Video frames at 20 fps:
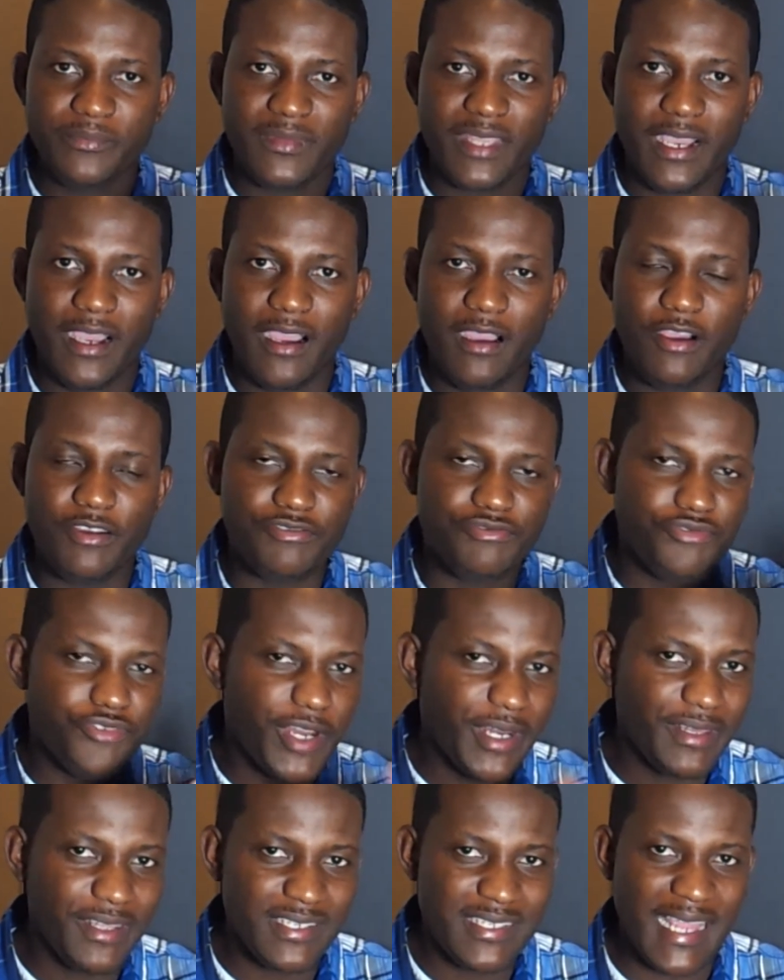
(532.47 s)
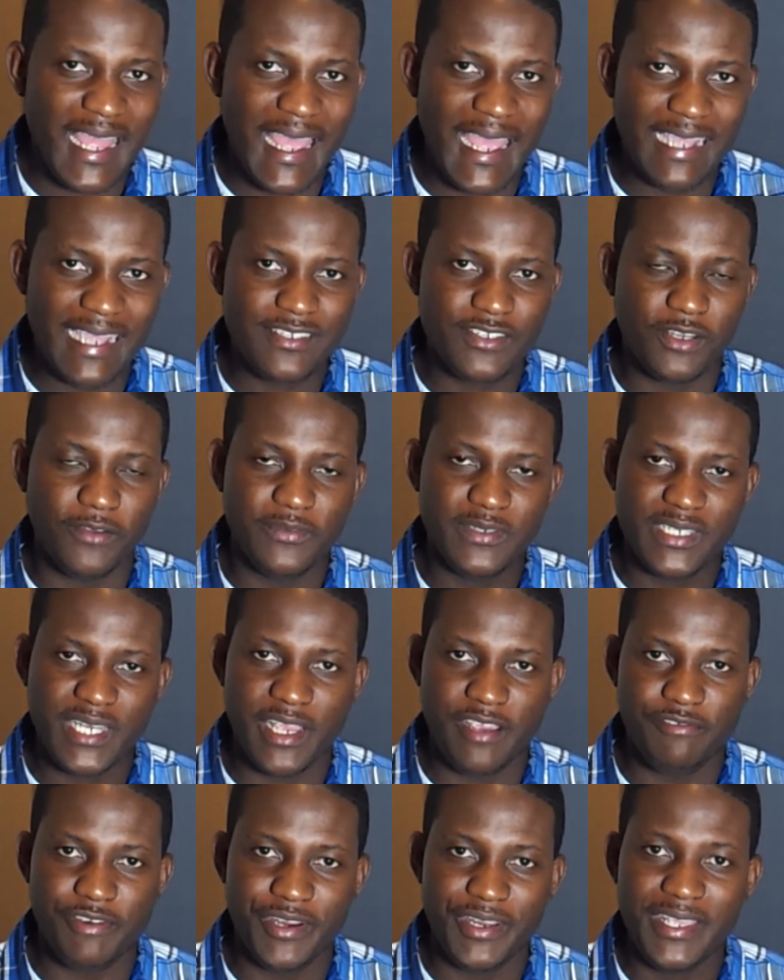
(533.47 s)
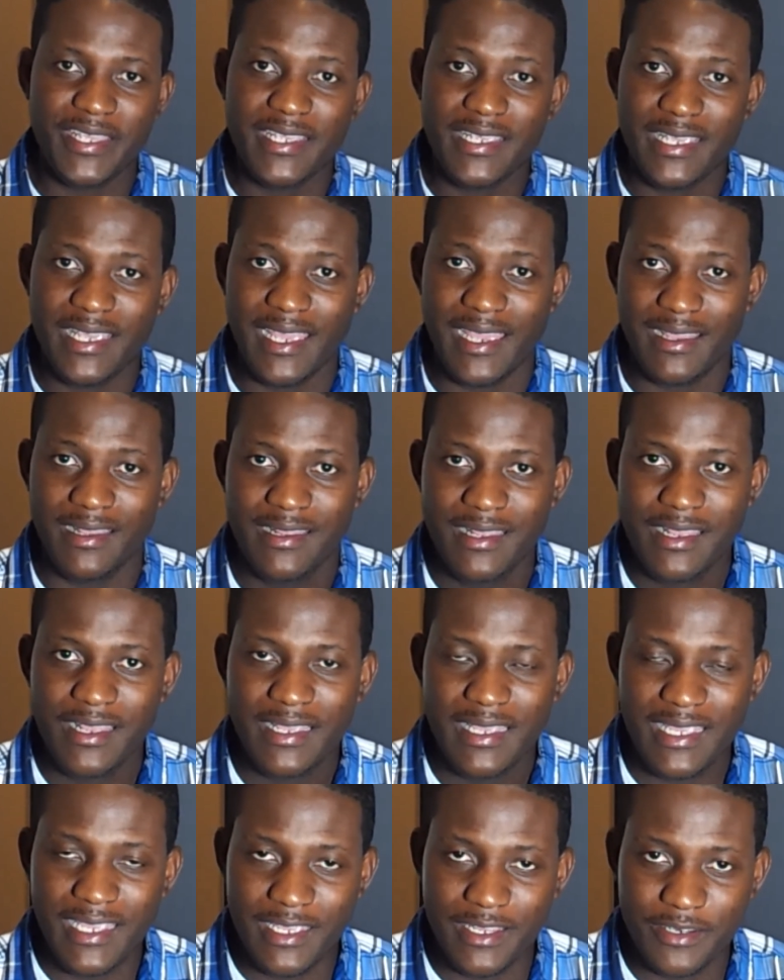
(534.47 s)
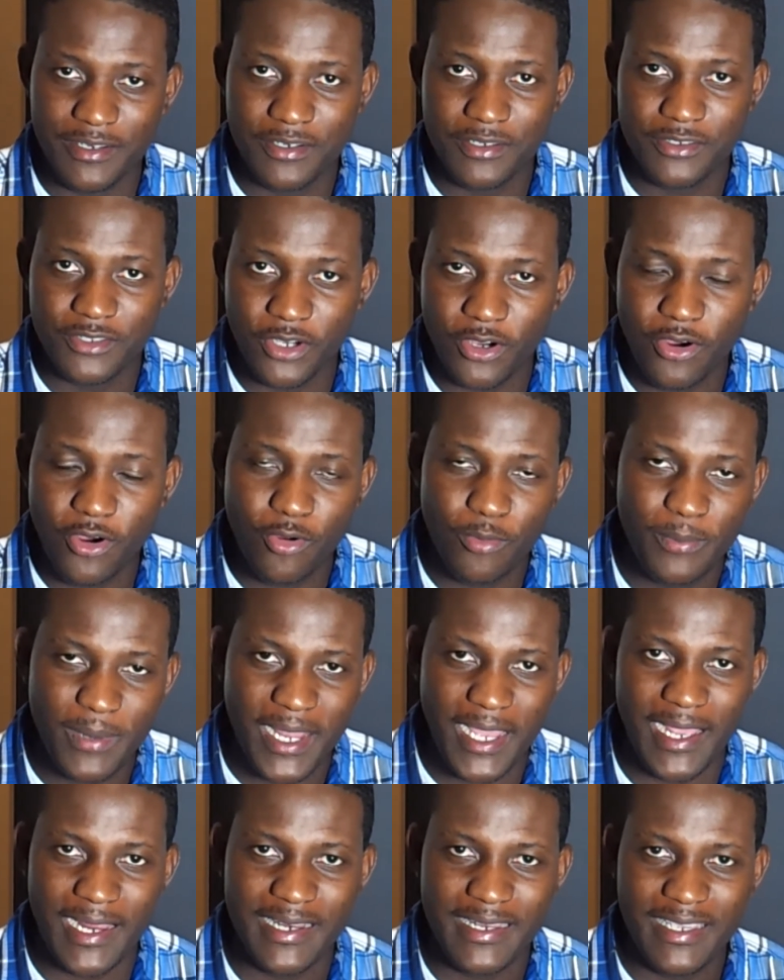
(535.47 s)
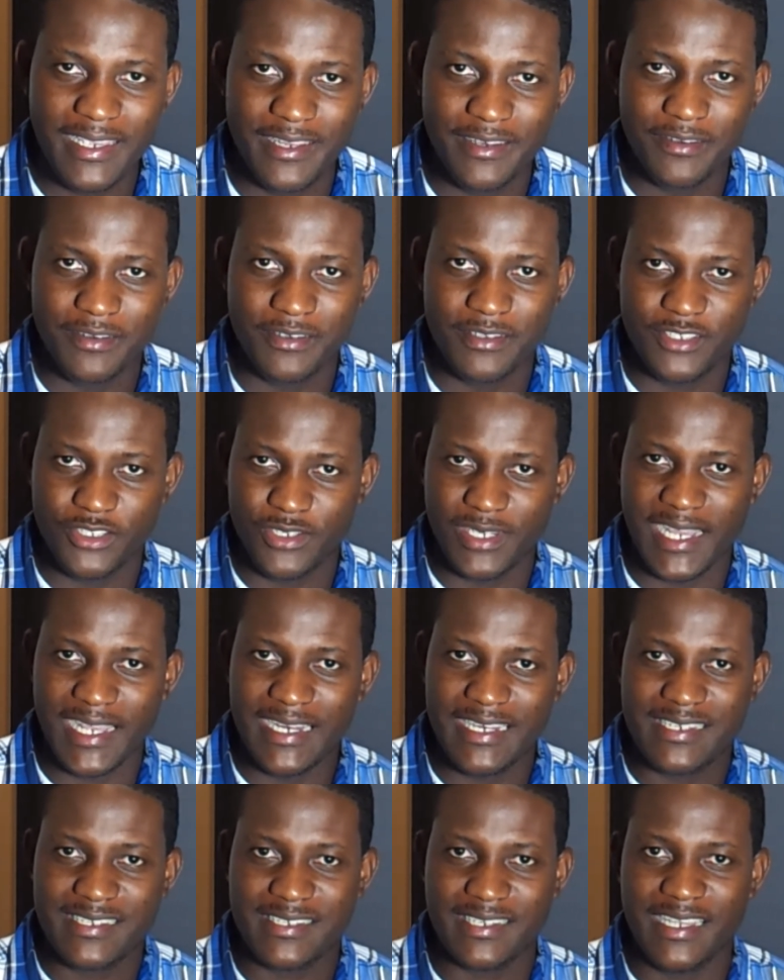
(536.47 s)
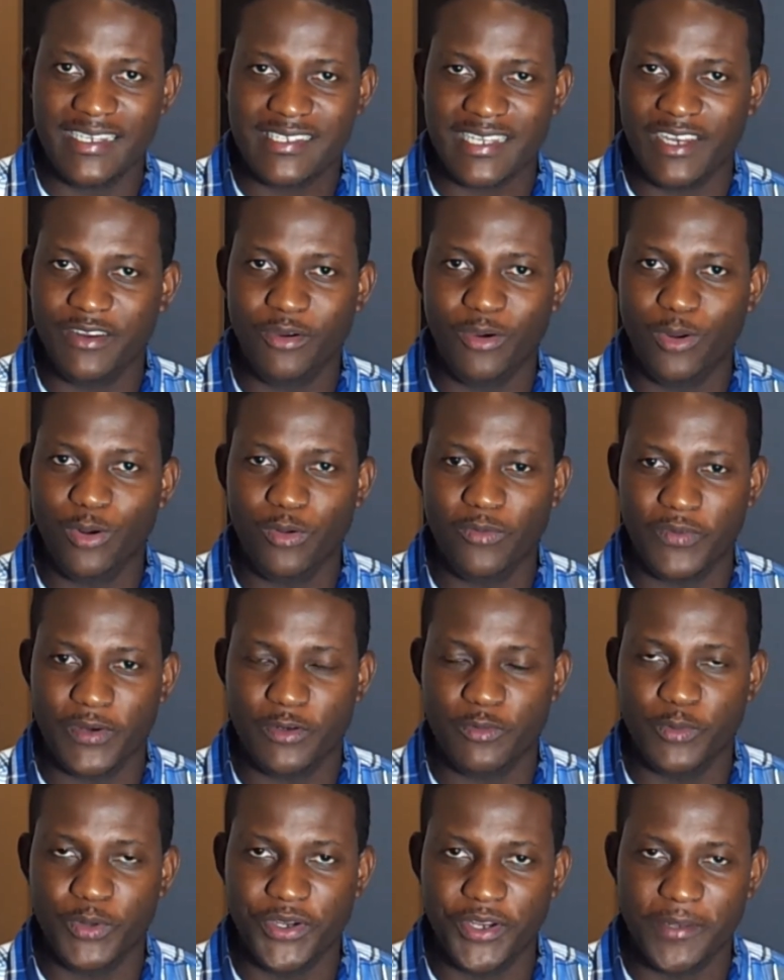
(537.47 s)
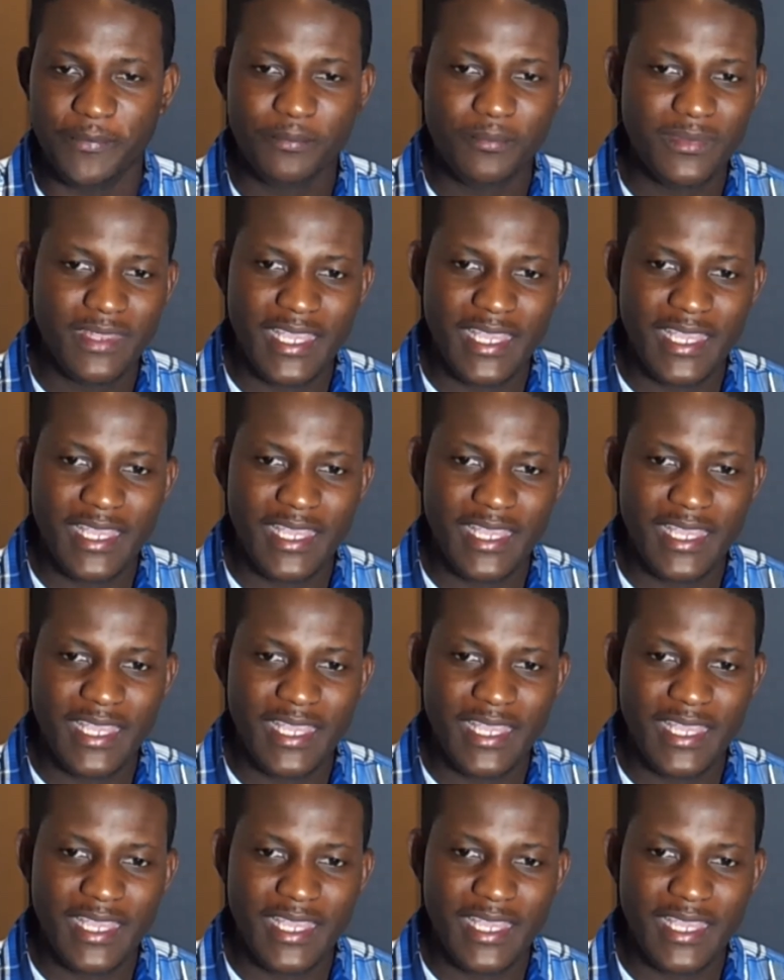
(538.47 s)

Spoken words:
horrendous acts of terror here in the homeland, in the United States and all over the world.